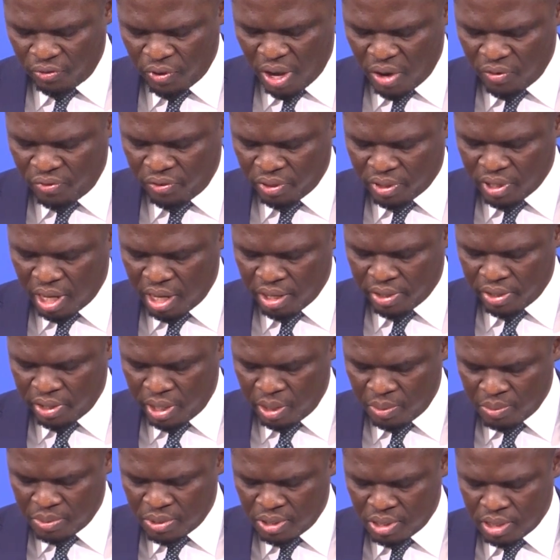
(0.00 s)
African
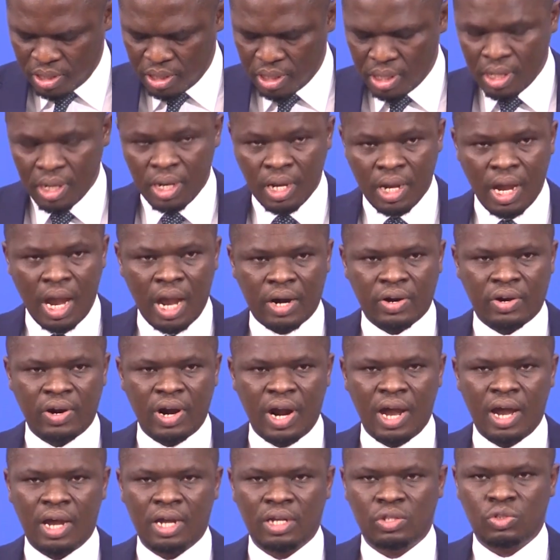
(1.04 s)
Games
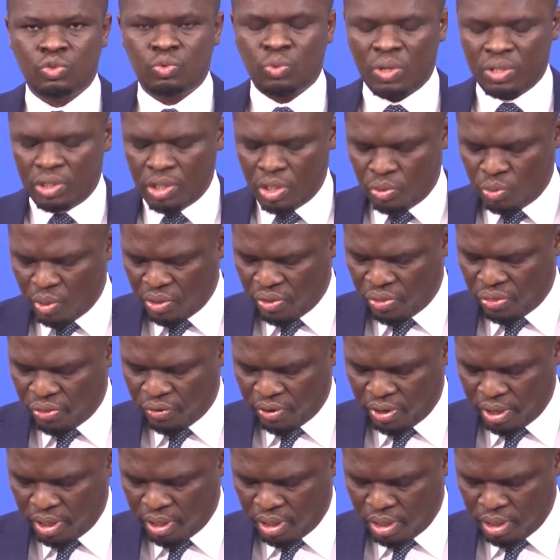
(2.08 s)
Accra
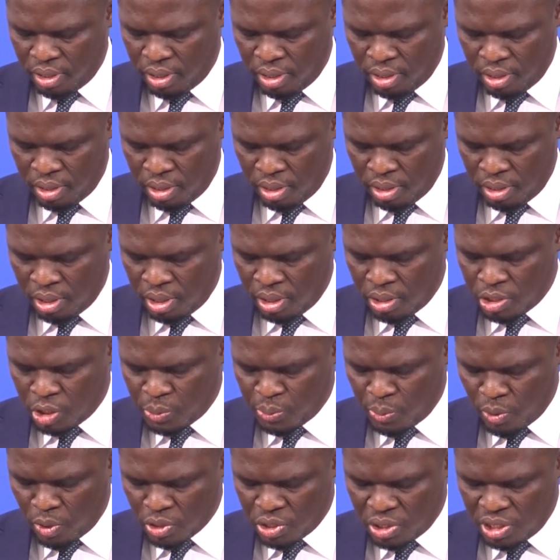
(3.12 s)
2023,
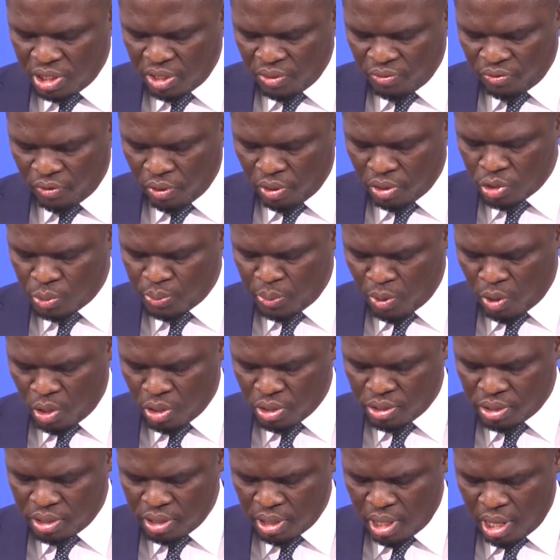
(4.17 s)
Sports, Devo
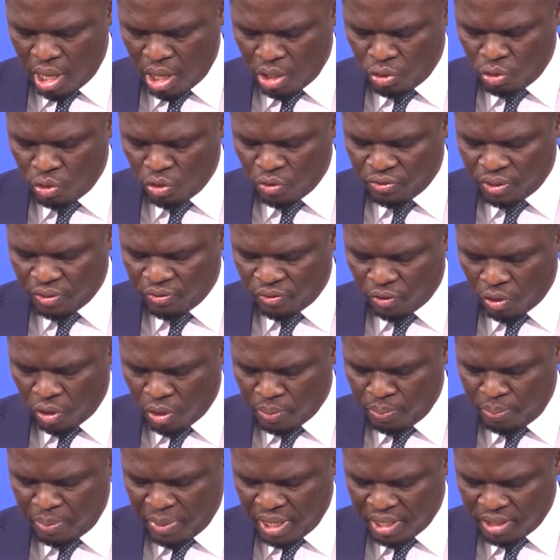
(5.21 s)
Sports and Youth
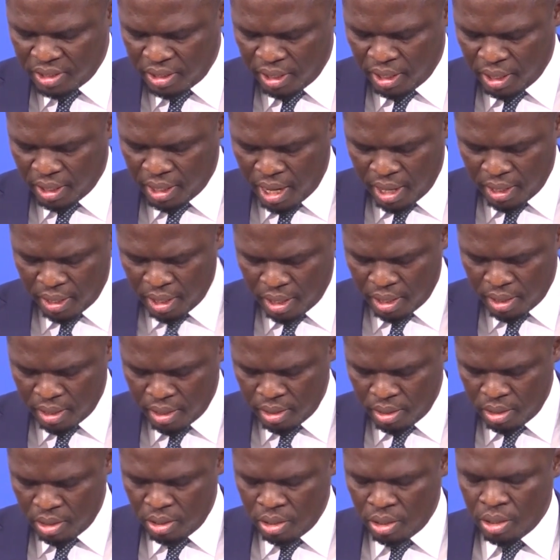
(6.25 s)
Development in Ghana.
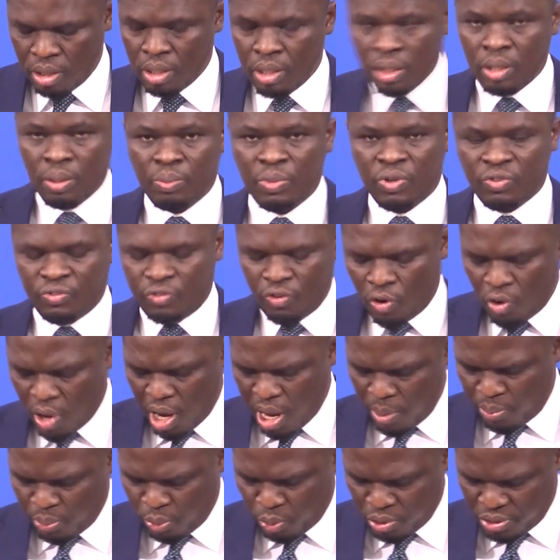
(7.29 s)
Before
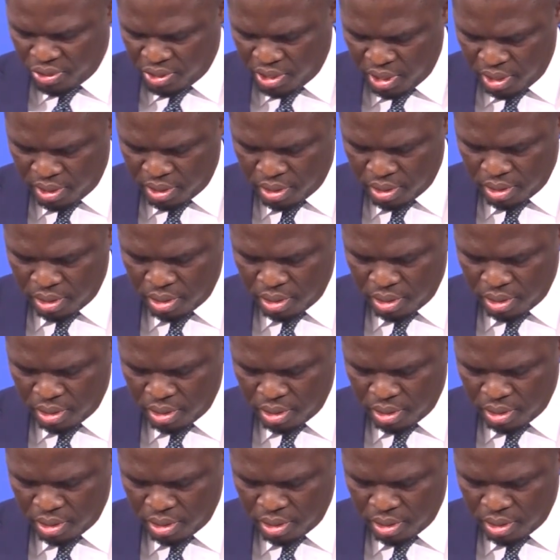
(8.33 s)
I proceed,